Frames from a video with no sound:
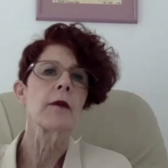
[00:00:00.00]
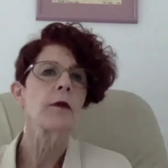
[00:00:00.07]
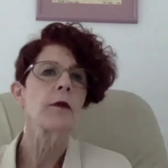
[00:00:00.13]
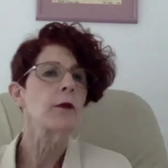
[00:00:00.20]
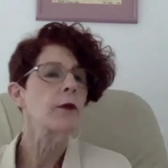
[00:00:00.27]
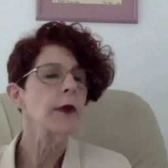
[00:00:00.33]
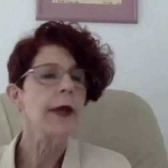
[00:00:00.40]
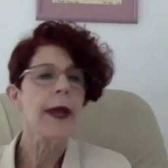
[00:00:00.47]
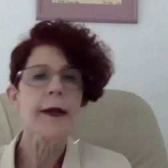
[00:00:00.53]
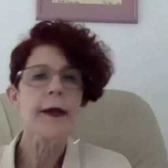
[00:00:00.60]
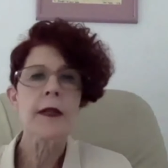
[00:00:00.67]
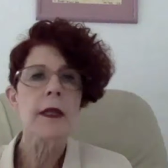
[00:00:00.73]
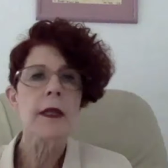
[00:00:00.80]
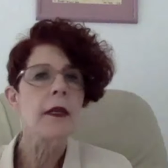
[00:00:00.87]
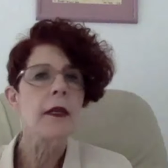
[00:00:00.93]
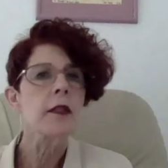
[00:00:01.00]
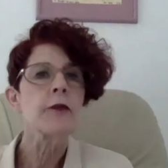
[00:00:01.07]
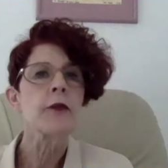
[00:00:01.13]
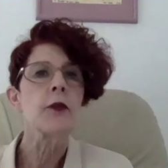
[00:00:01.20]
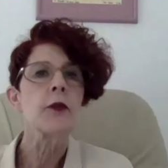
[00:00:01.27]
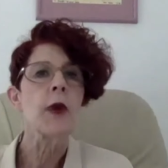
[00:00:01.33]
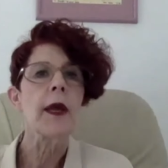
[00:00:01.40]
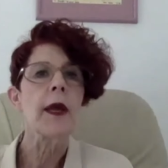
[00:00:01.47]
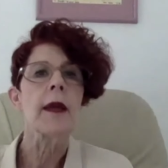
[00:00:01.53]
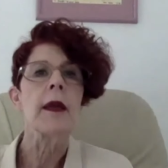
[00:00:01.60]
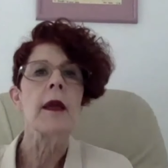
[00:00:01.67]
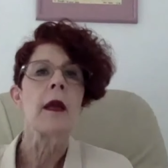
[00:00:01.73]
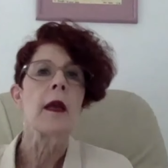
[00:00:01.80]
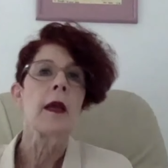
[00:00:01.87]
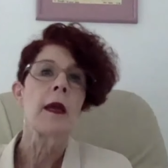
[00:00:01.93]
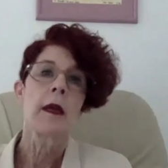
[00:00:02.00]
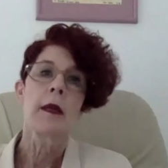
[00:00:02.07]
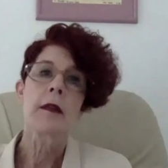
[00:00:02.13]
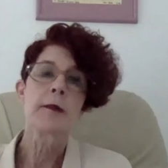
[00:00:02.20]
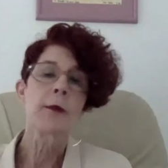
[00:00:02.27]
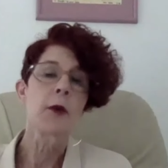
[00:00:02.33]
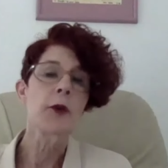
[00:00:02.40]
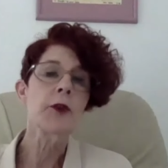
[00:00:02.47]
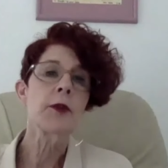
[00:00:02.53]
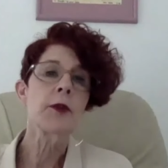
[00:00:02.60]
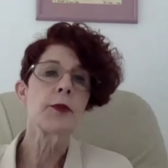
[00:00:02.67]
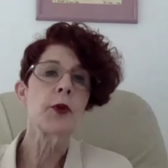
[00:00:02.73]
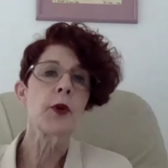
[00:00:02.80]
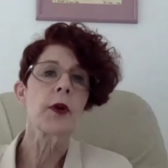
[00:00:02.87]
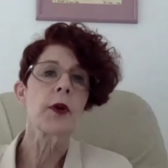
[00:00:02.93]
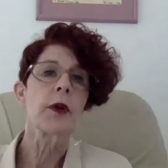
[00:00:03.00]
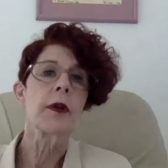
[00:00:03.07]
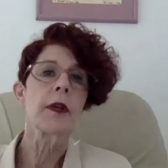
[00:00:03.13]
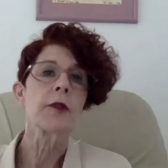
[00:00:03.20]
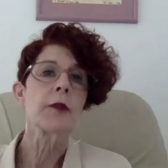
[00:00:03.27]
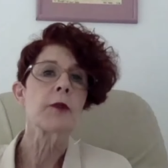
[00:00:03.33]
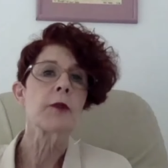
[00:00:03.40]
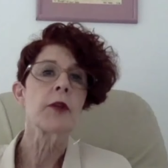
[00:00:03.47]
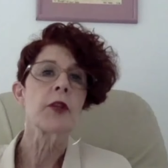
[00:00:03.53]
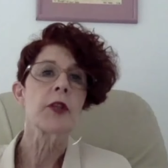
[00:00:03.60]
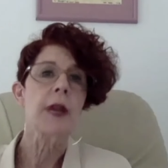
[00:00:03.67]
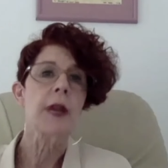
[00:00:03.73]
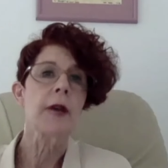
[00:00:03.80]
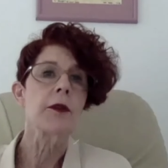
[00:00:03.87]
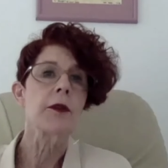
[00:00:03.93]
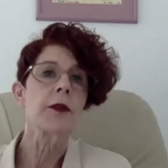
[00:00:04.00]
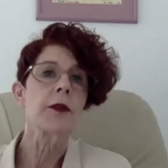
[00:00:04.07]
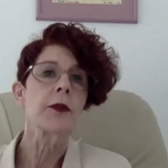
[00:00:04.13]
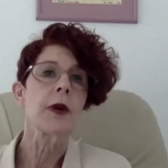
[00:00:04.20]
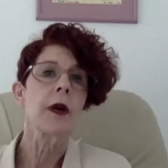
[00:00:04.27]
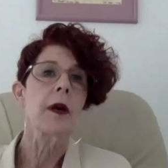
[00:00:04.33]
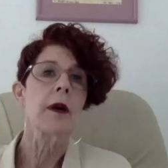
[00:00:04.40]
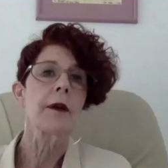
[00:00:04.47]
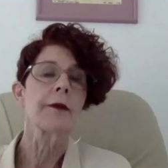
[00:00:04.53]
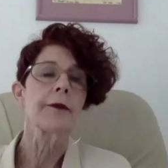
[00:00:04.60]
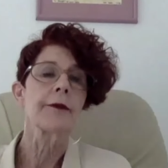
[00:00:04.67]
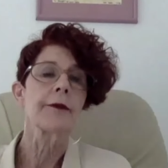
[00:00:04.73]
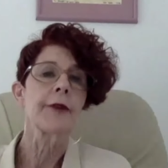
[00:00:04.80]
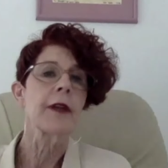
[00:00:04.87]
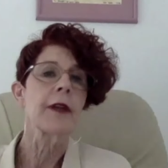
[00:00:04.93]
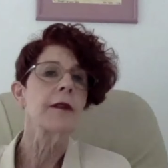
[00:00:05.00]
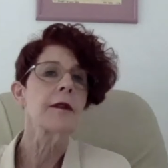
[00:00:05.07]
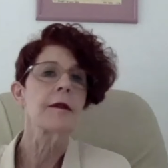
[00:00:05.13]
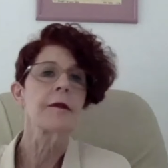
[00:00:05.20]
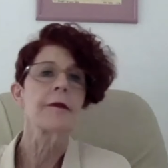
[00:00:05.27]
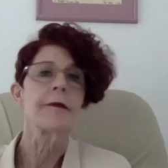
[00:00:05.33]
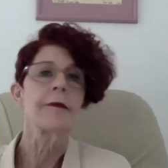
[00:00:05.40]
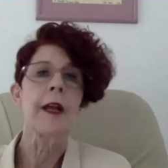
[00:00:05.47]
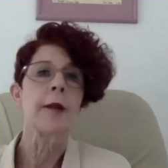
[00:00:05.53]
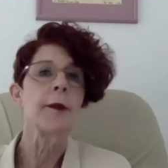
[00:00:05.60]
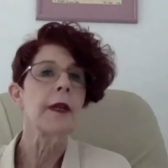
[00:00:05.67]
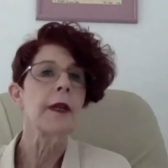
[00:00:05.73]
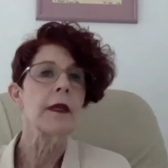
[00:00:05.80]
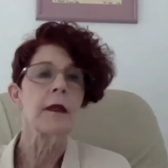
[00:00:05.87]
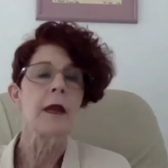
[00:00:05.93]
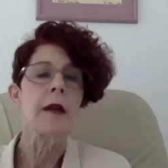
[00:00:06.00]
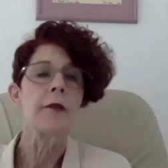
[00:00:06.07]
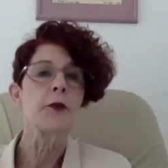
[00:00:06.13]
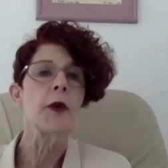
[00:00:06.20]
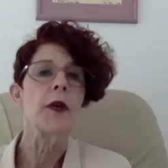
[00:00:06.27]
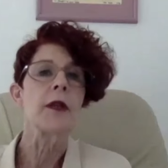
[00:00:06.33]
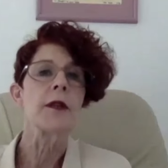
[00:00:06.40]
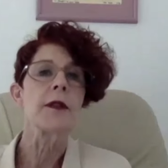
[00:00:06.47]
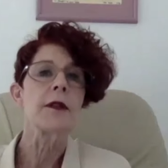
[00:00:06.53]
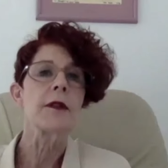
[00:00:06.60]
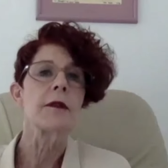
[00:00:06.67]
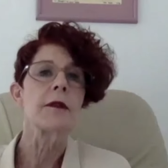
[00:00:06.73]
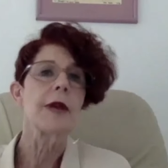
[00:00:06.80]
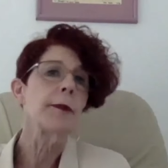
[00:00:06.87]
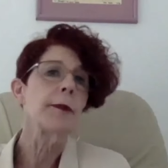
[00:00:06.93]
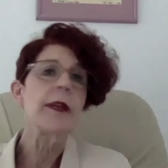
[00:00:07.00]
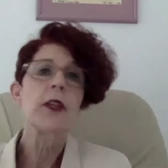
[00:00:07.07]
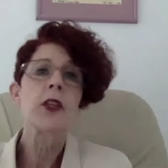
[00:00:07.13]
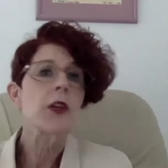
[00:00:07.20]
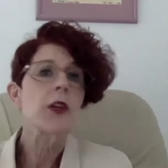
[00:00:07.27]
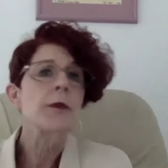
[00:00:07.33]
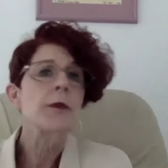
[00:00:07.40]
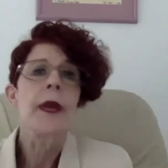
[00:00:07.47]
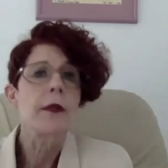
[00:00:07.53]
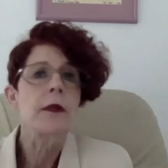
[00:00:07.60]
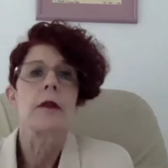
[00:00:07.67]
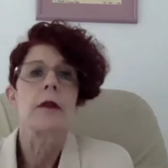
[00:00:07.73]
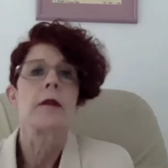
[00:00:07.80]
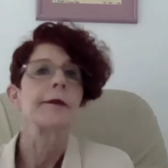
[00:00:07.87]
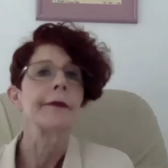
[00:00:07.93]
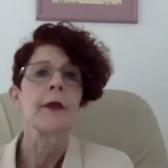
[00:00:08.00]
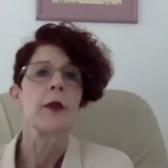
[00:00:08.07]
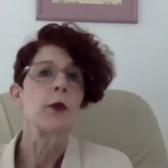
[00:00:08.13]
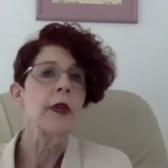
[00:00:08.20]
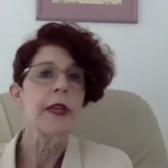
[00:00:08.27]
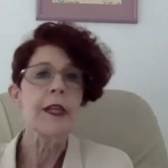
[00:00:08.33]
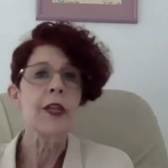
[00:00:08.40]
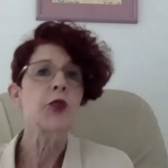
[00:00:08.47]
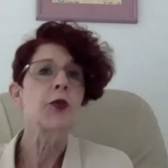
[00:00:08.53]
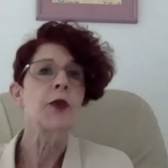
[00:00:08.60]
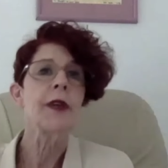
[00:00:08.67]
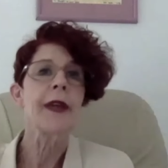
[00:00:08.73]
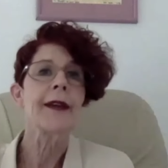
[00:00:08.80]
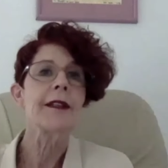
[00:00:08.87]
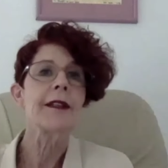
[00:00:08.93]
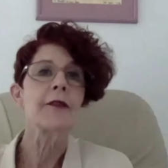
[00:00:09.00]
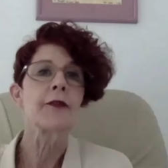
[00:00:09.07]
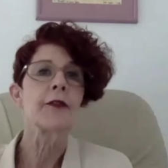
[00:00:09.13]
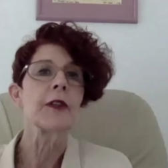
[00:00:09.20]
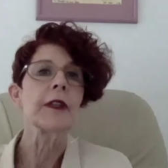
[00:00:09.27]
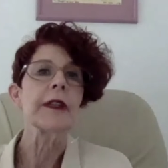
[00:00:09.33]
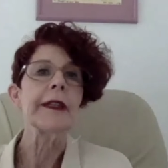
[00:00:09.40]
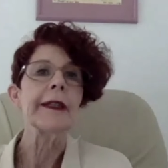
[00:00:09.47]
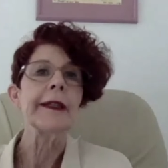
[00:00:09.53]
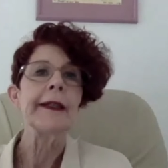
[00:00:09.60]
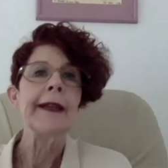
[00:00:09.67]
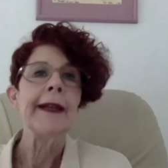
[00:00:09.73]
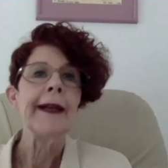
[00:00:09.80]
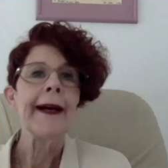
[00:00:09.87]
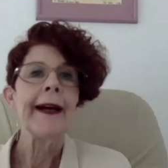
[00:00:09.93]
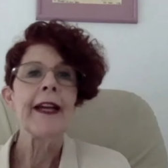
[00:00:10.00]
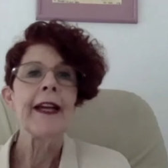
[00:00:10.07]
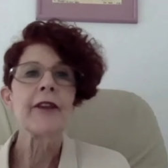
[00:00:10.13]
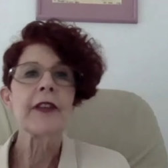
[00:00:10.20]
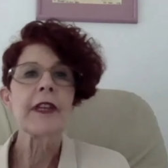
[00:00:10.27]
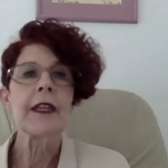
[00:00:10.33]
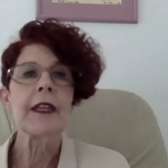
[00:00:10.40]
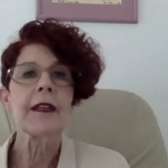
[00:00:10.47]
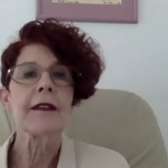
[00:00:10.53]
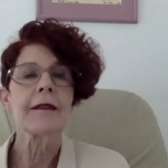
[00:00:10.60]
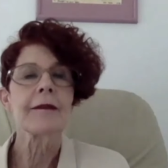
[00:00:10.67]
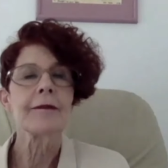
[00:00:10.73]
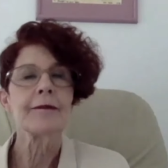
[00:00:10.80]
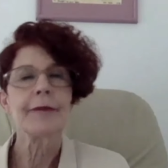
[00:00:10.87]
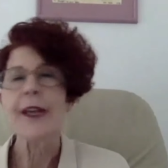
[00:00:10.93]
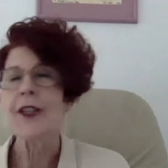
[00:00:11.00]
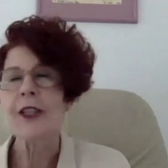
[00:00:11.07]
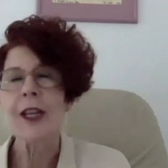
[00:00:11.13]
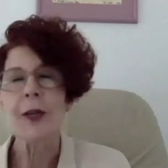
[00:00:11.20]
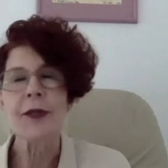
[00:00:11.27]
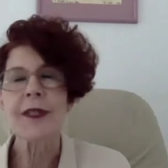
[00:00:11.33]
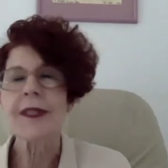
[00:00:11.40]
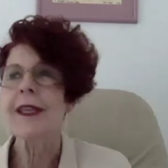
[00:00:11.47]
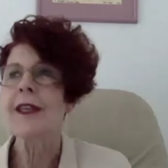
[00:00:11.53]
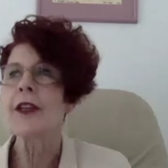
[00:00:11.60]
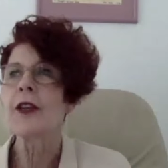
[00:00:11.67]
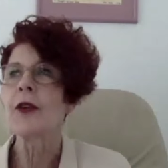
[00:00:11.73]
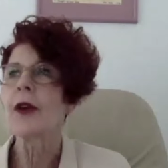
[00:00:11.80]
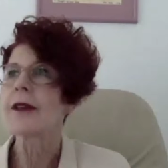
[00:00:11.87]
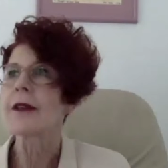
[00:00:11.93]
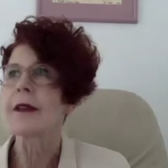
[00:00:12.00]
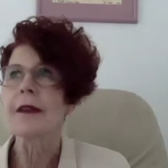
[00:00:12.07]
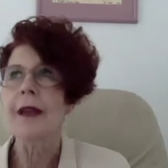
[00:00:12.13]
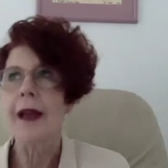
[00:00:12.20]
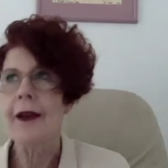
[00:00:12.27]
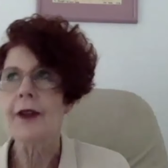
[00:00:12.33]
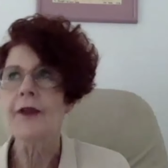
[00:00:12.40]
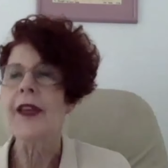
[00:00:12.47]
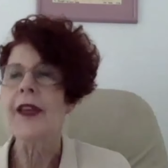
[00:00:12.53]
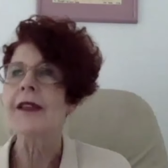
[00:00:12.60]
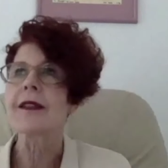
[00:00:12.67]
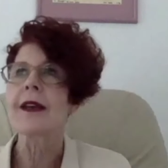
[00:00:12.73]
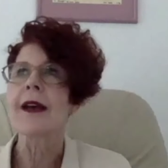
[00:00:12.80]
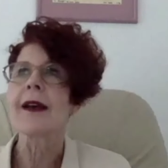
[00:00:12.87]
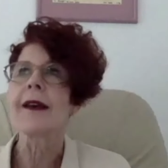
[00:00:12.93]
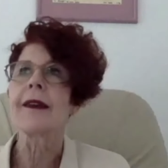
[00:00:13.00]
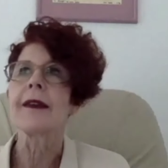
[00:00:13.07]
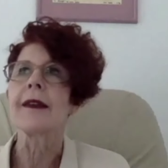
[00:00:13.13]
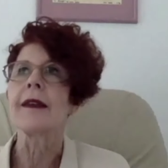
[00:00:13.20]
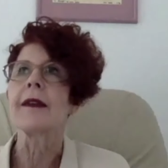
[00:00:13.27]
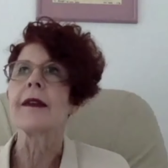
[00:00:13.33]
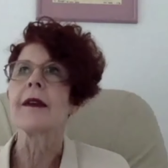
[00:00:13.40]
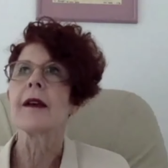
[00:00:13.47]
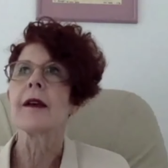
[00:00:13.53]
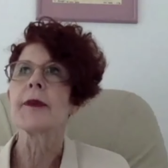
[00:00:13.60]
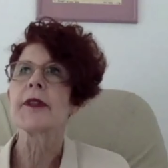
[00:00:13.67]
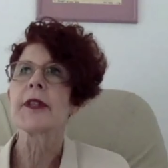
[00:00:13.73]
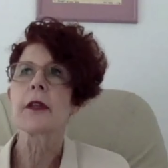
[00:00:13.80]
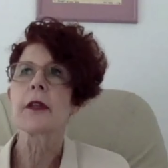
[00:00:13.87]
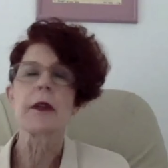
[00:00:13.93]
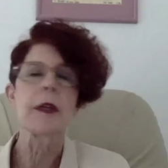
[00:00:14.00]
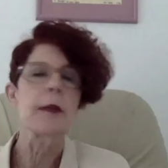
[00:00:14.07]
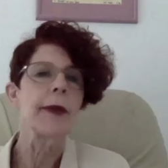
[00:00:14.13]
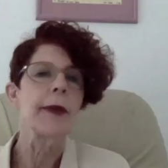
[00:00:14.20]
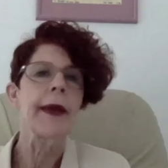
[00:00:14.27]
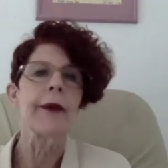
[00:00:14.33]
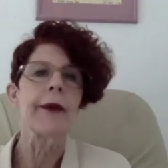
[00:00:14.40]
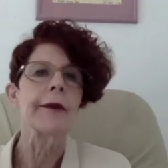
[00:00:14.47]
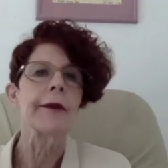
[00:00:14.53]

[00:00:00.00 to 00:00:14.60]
reacting in a different way. It's most important as we reach out to our friends and family and loved ones to not be judgmental. We each react differently. I have a patient I was seeing who has a lot of anxiety, particularly about